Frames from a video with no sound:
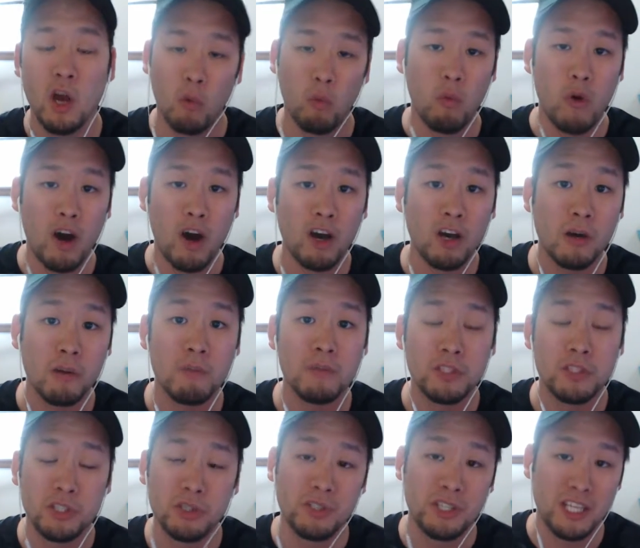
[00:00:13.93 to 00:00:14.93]
Welcome
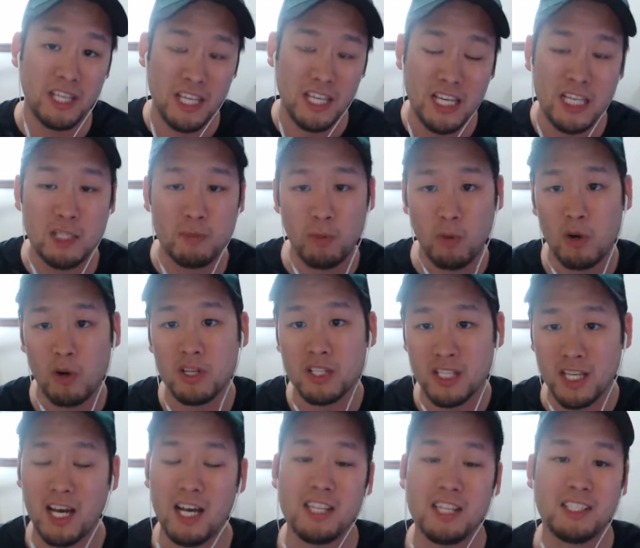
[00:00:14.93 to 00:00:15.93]
to the Esports
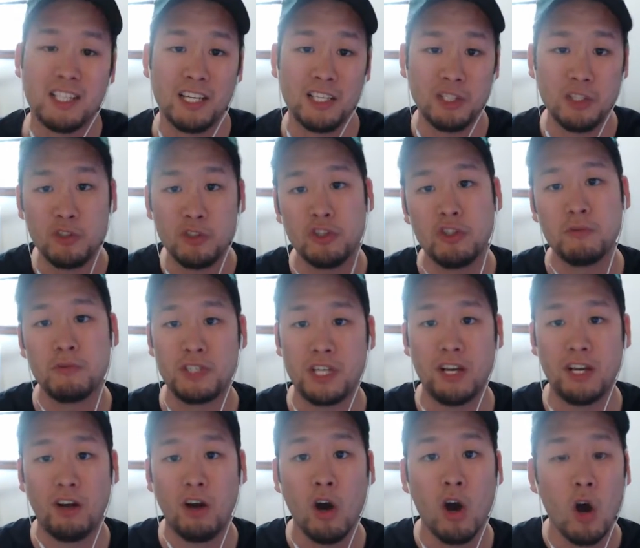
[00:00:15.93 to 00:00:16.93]
Content YouTube
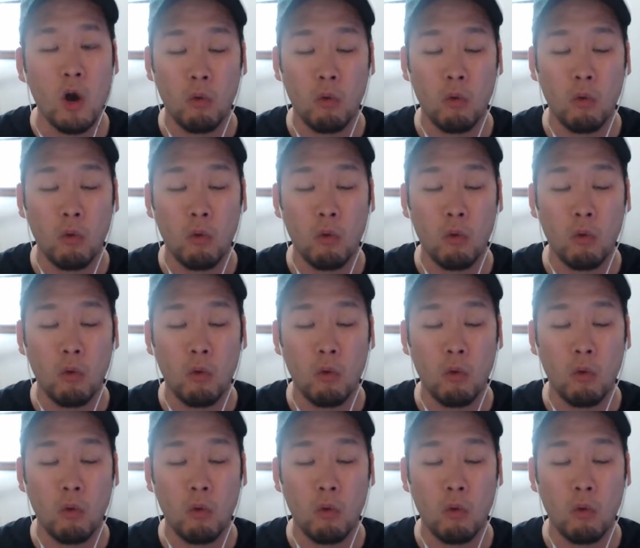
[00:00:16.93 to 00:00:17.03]
channel,